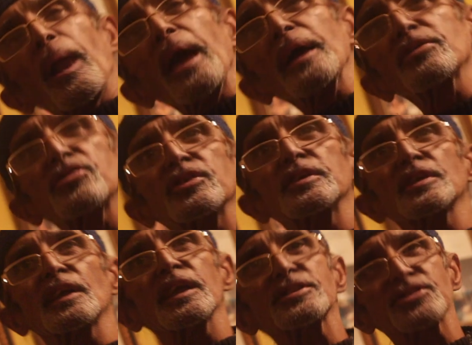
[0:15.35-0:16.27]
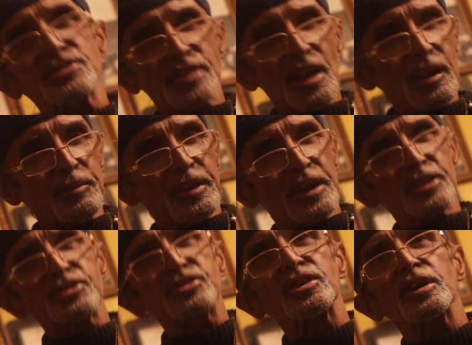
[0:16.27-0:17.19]
black seed, and the lesson's telling me that
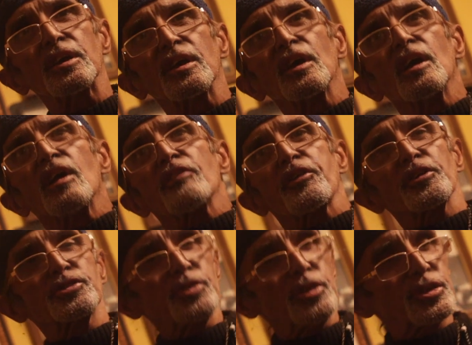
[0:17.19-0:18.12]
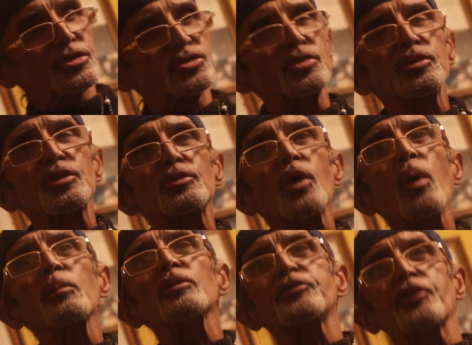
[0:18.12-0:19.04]
shit? First of being a student of
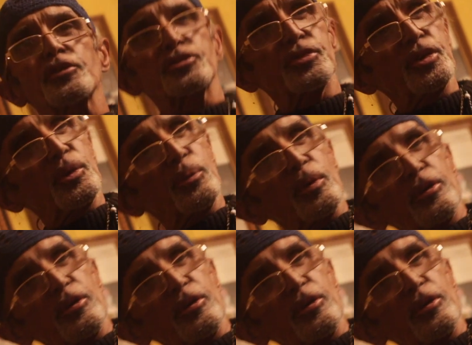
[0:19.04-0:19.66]
Roman, first of being the